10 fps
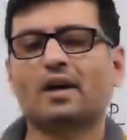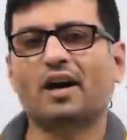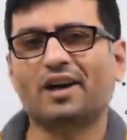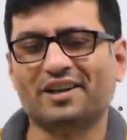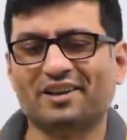
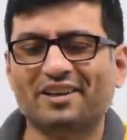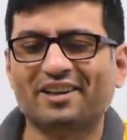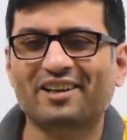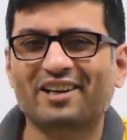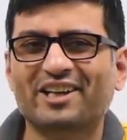Hi,
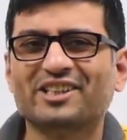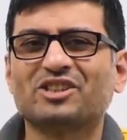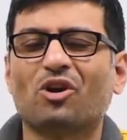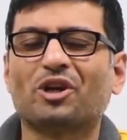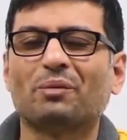let us
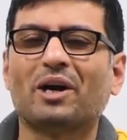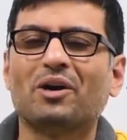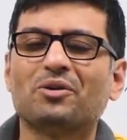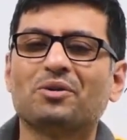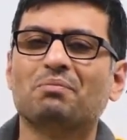talk
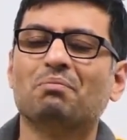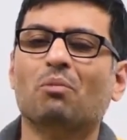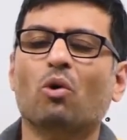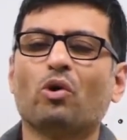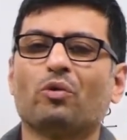about
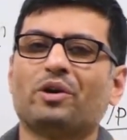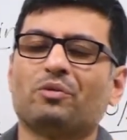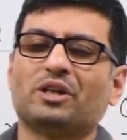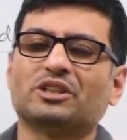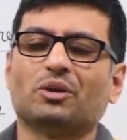more
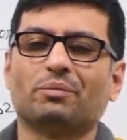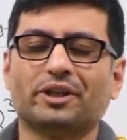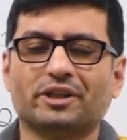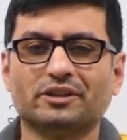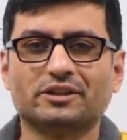bitwise
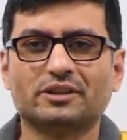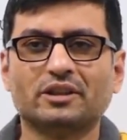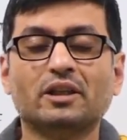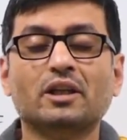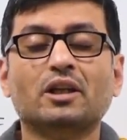operators.
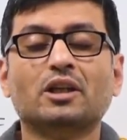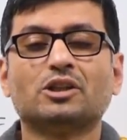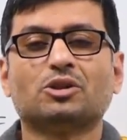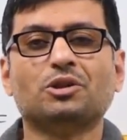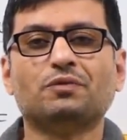
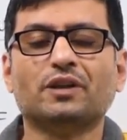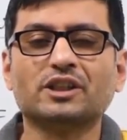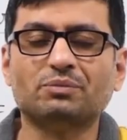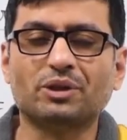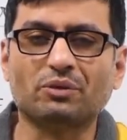So the
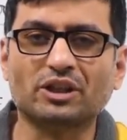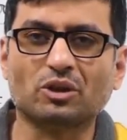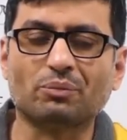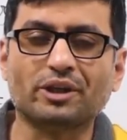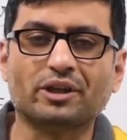first bitwise
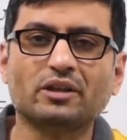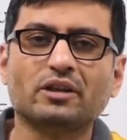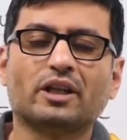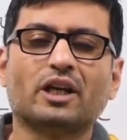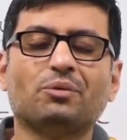operator
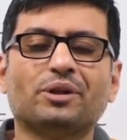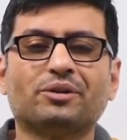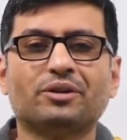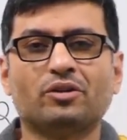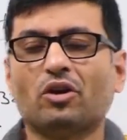that we are
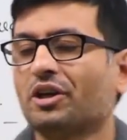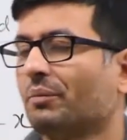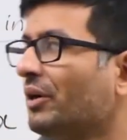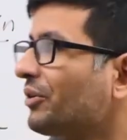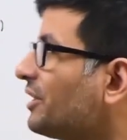going to talk
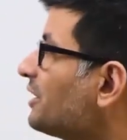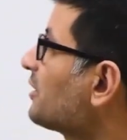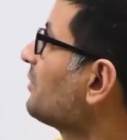about is